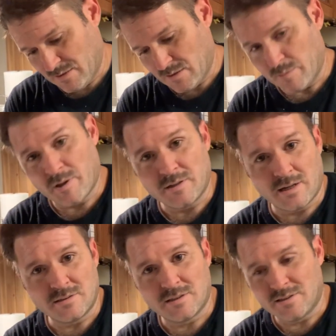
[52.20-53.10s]
about
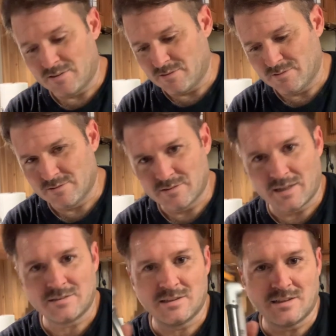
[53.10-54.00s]

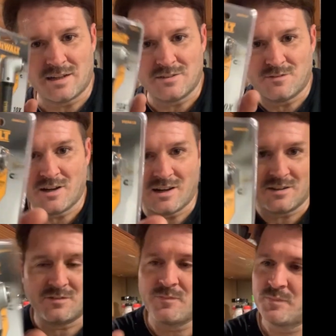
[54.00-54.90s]
$19.95.